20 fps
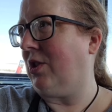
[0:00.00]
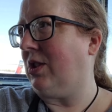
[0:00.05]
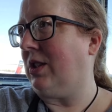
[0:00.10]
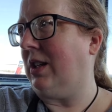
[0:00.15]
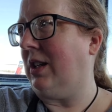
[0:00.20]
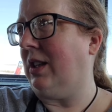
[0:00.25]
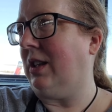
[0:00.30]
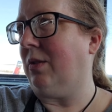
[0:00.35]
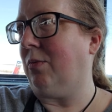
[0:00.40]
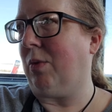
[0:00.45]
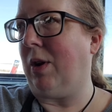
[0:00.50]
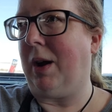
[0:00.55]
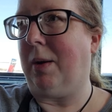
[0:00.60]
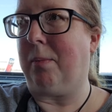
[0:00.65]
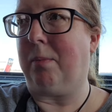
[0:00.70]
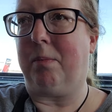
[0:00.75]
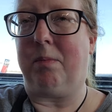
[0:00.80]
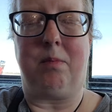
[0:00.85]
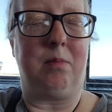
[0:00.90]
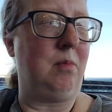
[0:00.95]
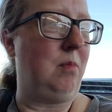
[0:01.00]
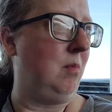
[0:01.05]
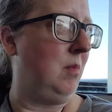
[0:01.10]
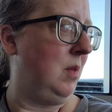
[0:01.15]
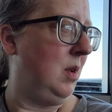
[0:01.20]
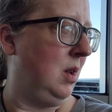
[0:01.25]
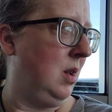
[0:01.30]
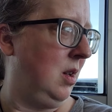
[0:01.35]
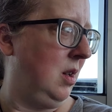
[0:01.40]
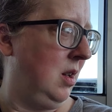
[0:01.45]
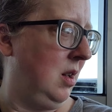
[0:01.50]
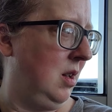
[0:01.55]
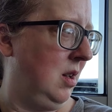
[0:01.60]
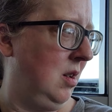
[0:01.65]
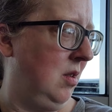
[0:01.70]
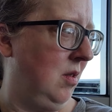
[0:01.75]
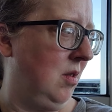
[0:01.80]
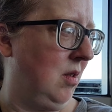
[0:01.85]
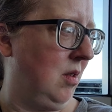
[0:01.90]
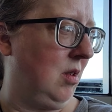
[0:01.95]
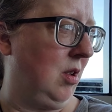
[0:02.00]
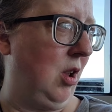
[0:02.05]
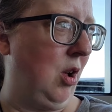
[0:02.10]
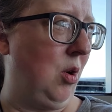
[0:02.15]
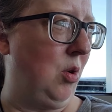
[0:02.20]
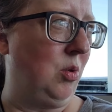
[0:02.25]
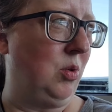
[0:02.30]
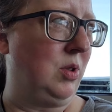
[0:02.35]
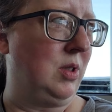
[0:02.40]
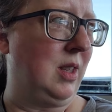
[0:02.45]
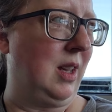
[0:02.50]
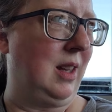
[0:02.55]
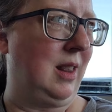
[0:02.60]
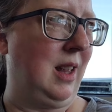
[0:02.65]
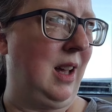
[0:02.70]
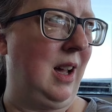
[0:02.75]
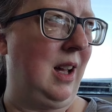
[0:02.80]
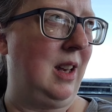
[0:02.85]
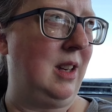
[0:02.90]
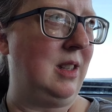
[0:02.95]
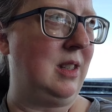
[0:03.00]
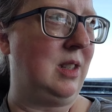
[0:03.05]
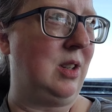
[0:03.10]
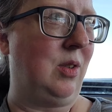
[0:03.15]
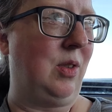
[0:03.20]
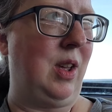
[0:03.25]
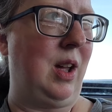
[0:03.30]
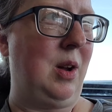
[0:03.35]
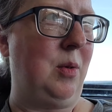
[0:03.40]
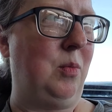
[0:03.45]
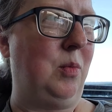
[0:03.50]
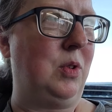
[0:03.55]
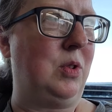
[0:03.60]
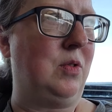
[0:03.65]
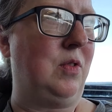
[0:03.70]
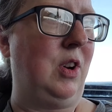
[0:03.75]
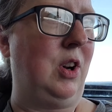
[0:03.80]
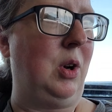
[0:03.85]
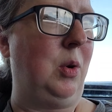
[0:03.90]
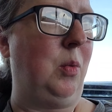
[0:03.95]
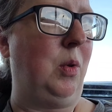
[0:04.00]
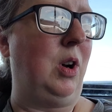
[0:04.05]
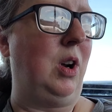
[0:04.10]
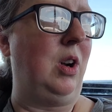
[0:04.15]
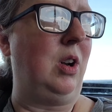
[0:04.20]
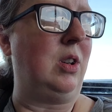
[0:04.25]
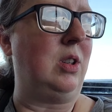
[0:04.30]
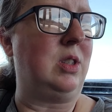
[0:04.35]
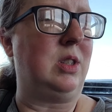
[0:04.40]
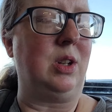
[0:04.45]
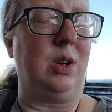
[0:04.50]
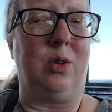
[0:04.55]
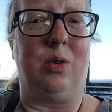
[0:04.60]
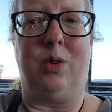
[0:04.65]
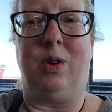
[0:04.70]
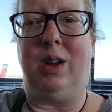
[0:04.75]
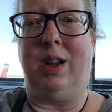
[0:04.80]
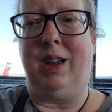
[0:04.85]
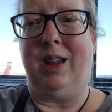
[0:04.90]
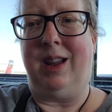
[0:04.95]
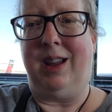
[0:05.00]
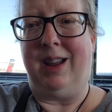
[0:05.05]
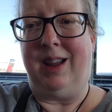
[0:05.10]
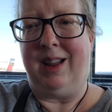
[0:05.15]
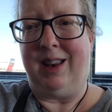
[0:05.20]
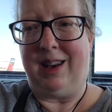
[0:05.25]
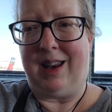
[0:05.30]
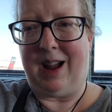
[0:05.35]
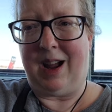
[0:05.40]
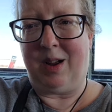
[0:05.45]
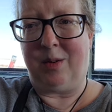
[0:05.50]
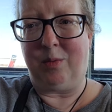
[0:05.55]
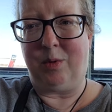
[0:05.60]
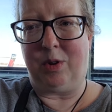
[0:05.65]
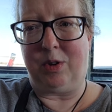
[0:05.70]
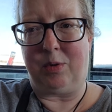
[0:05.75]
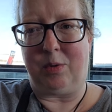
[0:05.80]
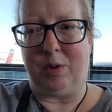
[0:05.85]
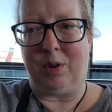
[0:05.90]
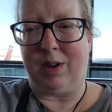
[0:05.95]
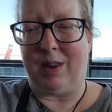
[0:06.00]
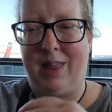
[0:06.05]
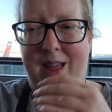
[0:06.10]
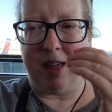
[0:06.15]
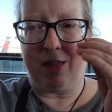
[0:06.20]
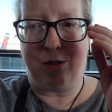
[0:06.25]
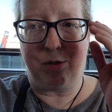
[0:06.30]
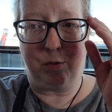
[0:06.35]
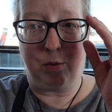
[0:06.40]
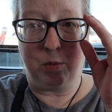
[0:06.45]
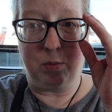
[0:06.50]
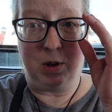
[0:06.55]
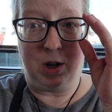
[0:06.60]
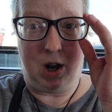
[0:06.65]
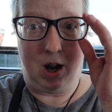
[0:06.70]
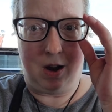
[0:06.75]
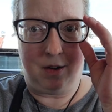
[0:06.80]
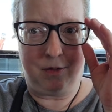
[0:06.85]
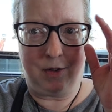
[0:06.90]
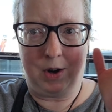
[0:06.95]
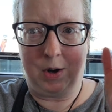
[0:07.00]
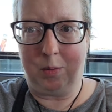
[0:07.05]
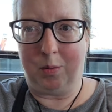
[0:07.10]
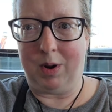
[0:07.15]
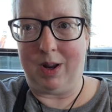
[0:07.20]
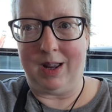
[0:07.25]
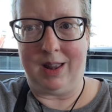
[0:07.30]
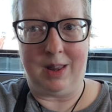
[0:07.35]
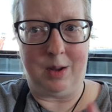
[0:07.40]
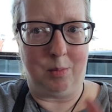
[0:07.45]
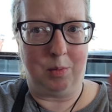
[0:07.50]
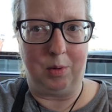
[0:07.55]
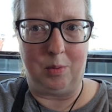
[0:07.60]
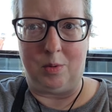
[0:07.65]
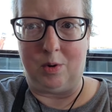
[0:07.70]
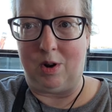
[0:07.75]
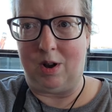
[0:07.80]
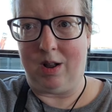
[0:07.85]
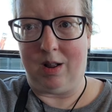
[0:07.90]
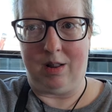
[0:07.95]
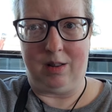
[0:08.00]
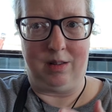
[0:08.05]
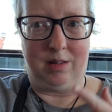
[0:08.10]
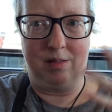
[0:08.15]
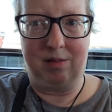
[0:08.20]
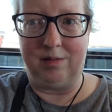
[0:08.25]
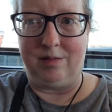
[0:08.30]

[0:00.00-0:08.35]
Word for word: seen the ramp closed, closed like that. So that was very weird. So not real thrilled, and that threw me off right away. And then we were all